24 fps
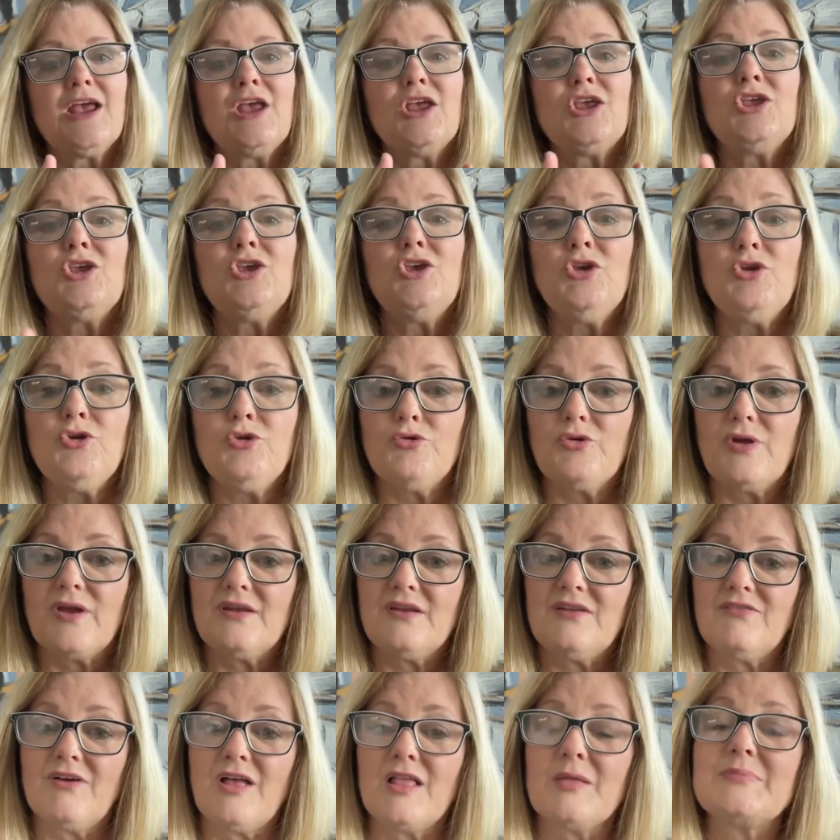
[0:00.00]
you can
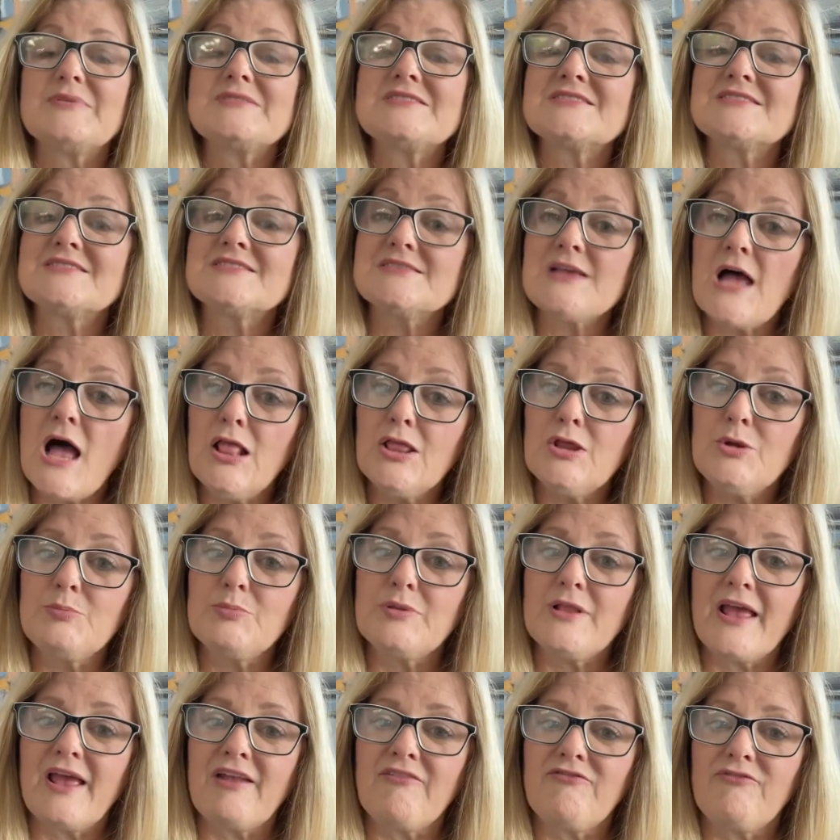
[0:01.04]
develop a solid
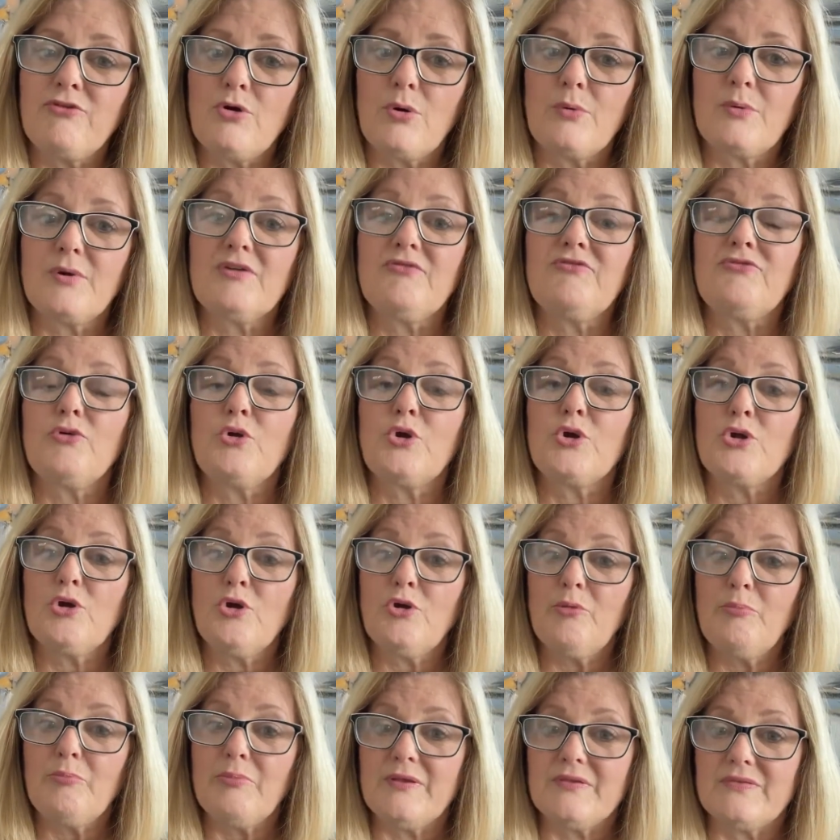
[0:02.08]
plan forward for
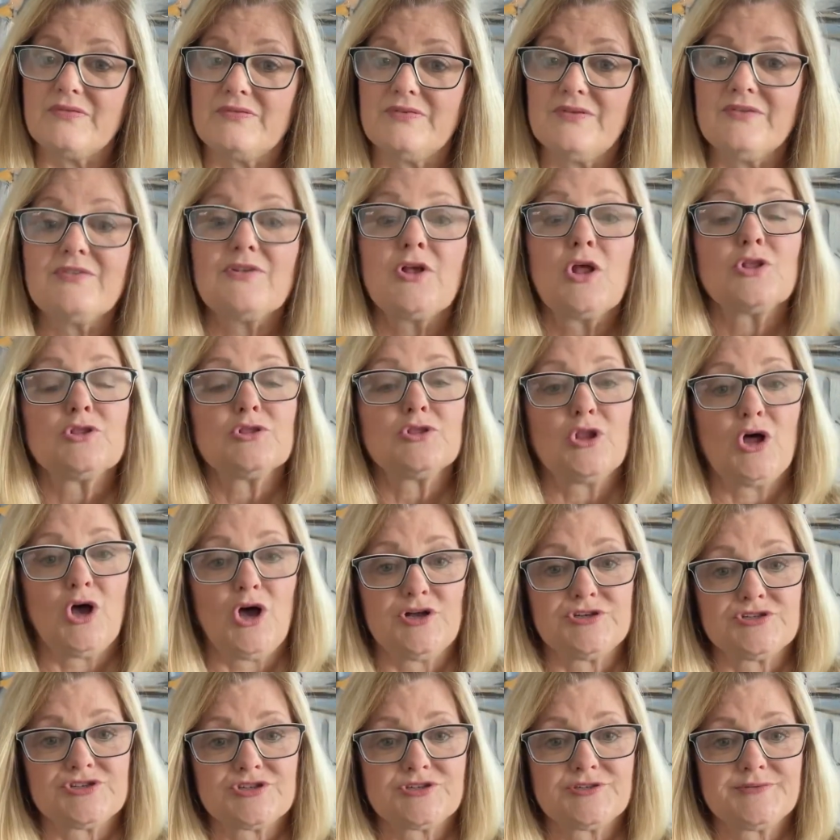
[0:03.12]
your business
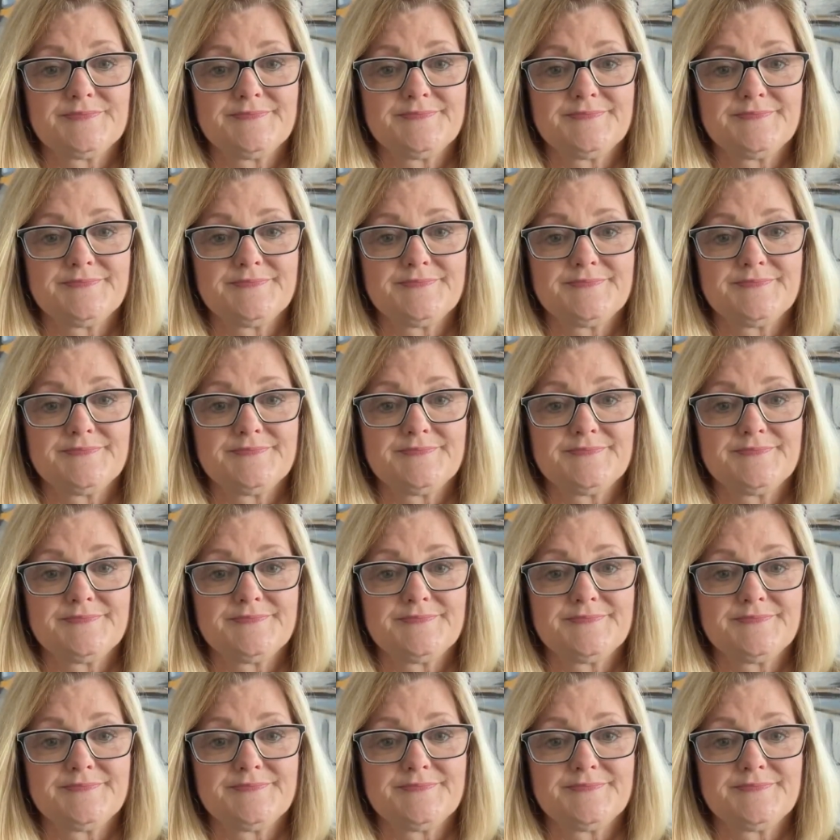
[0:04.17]
launch.